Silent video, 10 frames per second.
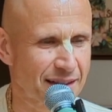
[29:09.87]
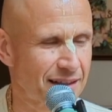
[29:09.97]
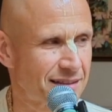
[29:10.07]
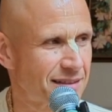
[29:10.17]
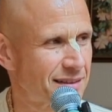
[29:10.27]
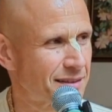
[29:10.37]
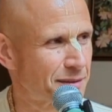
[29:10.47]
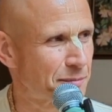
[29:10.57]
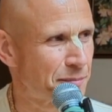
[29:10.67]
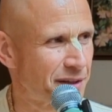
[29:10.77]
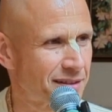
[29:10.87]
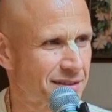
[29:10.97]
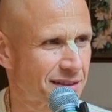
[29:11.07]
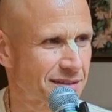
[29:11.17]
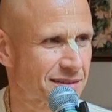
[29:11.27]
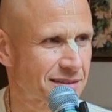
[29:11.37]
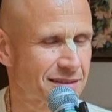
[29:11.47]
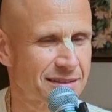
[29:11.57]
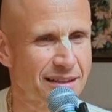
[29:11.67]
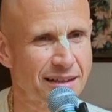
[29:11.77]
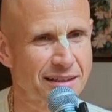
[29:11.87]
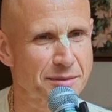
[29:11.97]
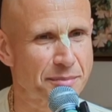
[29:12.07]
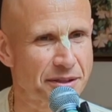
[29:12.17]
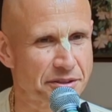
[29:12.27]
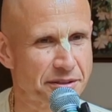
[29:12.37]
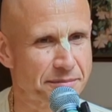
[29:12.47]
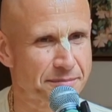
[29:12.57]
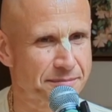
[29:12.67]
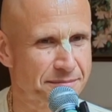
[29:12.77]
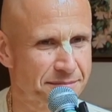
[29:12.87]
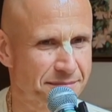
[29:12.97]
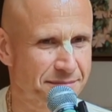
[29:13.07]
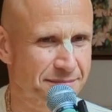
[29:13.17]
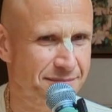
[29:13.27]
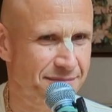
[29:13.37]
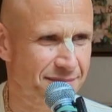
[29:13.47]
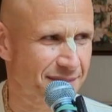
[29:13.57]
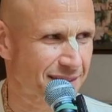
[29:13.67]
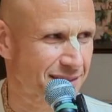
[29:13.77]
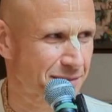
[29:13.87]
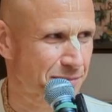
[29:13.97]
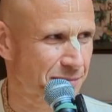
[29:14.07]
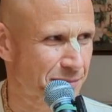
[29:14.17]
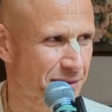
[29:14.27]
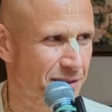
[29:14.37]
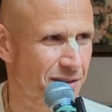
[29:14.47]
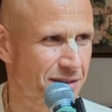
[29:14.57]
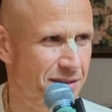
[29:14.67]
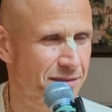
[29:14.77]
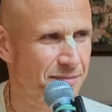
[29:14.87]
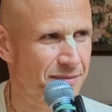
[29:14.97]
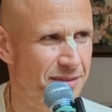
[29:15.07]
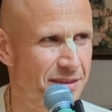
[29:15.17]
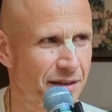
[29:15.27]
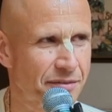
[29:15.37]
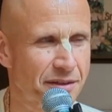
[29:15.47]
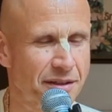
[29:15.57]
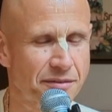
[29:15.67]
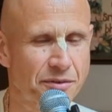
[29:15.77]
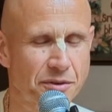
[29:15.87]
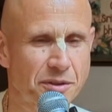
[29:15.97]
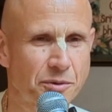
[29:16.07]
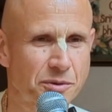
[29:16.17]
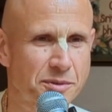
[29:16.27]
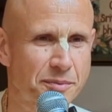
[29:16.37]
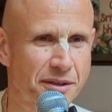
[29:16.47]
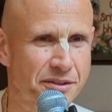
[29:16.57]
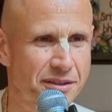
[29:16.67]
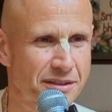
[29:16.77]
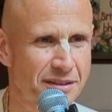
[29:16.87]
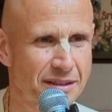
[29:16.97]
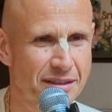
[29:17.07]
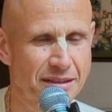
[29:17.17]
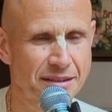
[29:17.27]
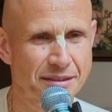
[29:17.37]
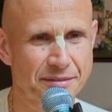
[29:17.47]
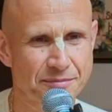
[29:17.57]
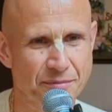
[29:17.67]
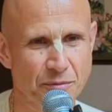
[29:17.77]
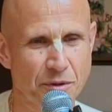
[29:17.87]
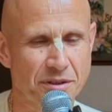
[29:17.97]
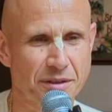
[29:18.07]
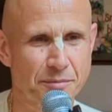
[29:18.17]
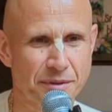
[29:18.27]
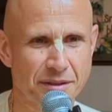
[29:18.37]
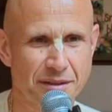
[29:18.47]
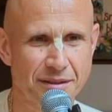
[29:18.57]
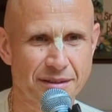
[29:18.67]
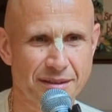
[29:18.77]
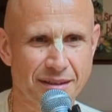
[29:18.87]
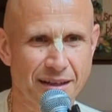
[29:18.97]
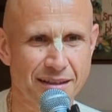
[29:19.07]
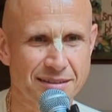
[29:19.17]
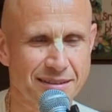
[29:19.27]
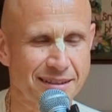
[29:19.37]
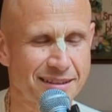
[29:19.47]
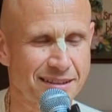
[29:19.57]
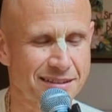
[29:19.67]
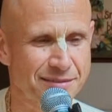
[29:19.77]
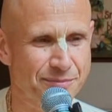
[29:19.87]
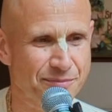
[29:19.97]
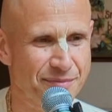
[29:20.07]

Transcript: it brings us the highest pleasure. Yes, because suffering for the Lord's pleasure, what can be highest than this?